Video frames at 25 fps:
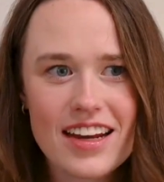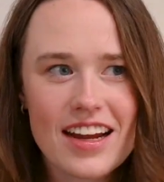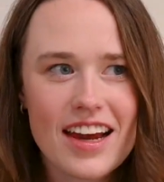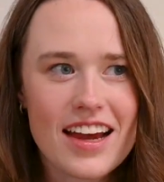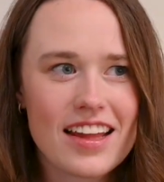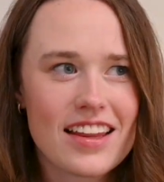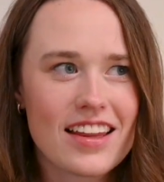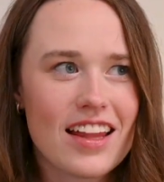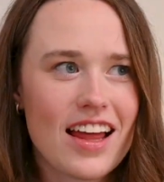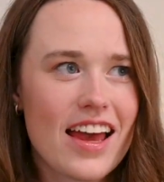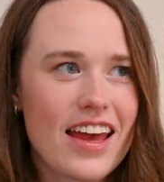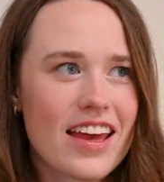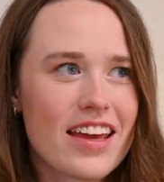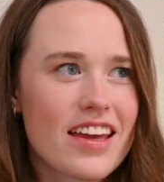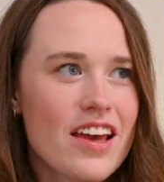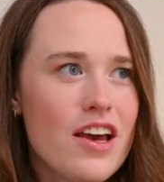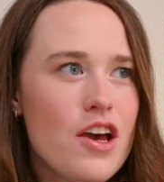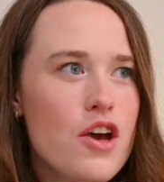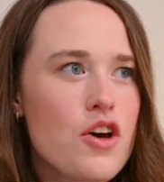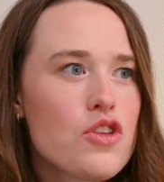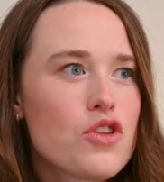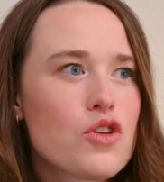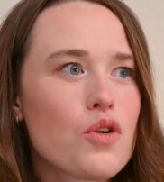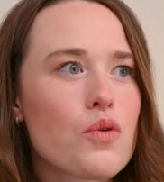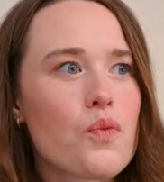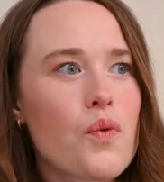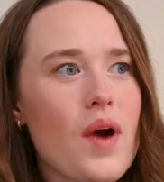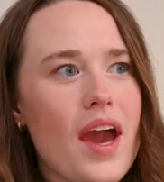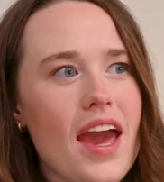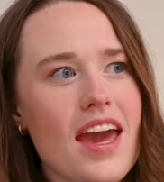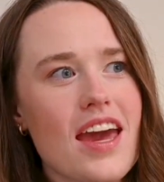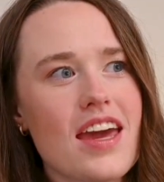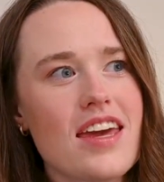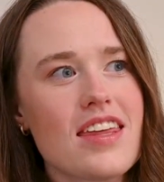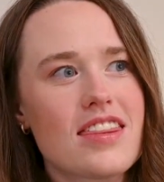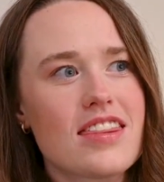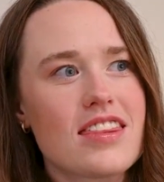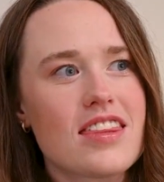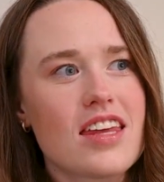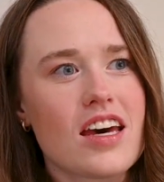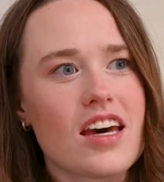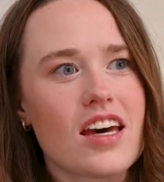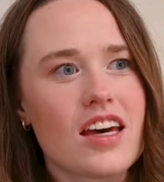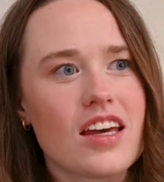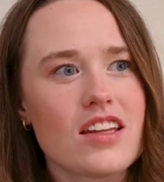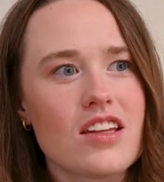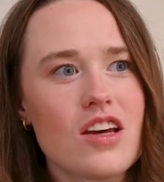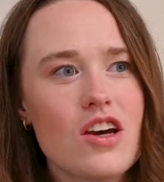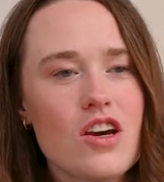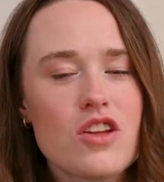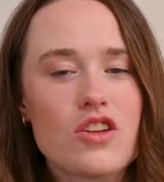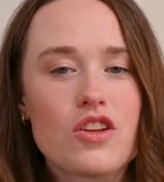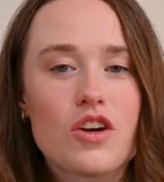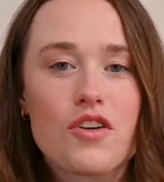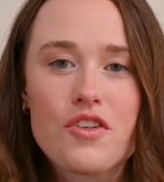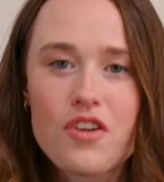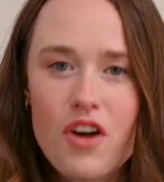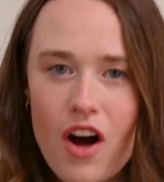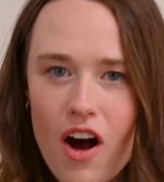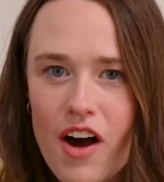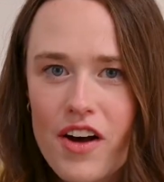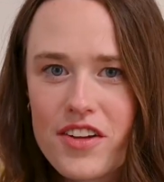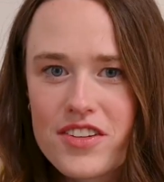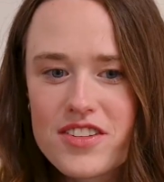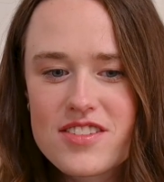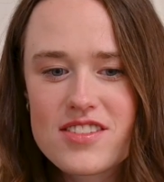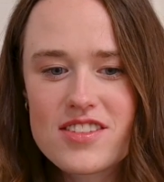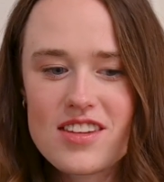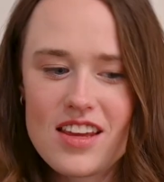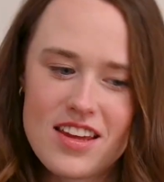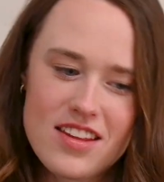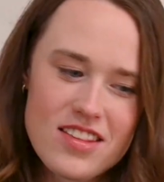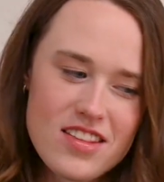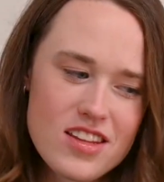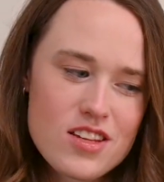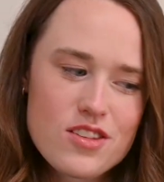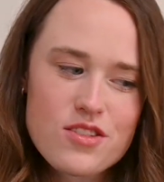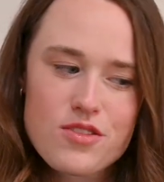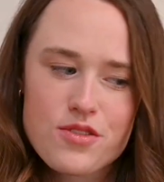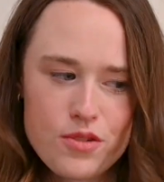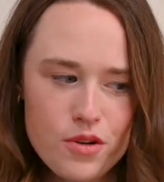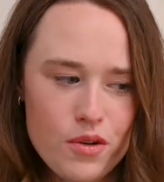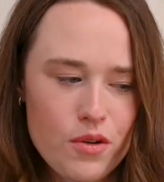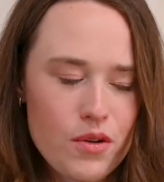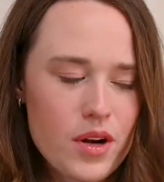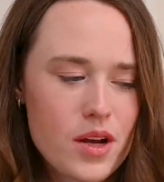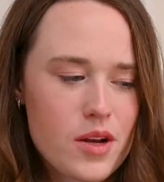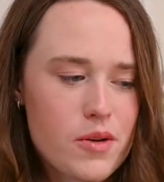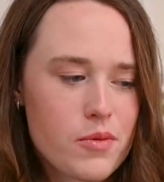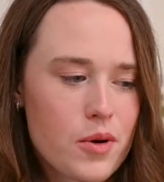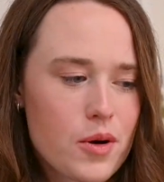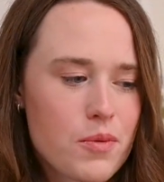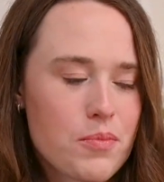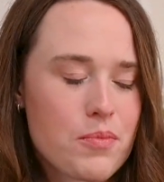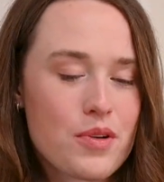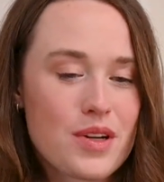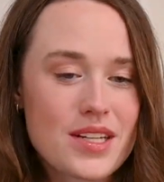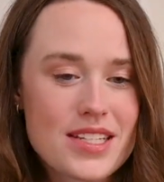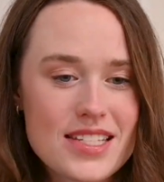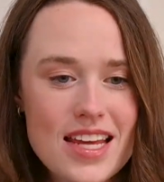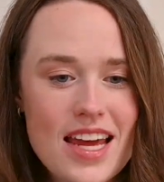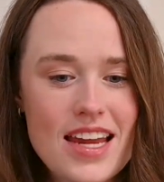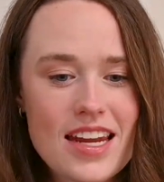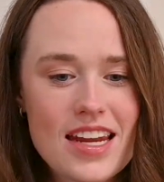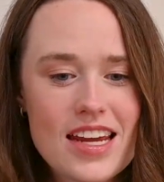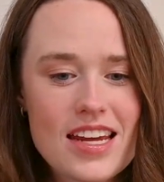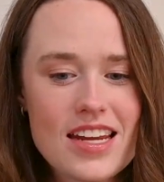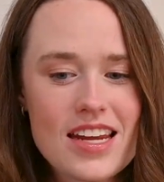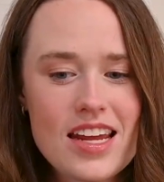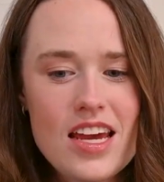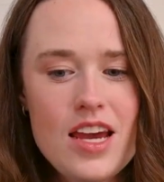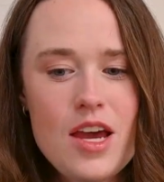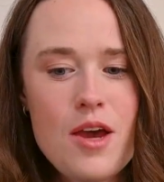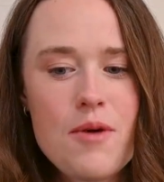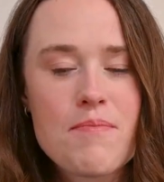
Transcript: I like the way that the gods in this story were presented.